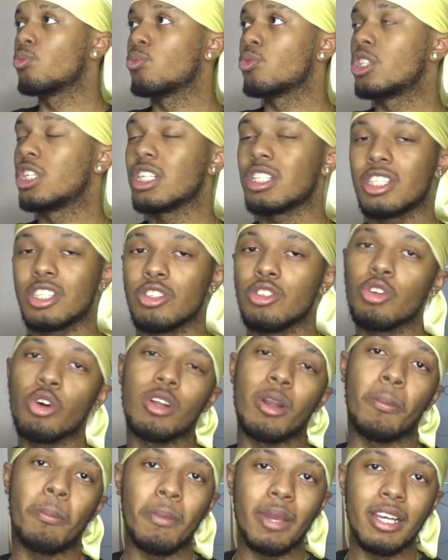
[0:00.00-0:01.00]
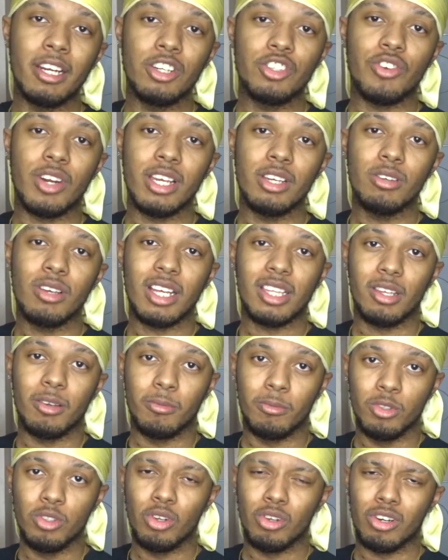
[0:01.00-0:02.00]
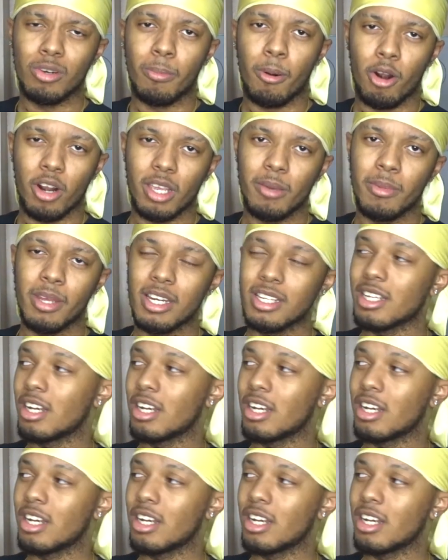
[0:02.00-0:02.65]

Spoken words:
Just so you know the meters, right? You got the the parking meters.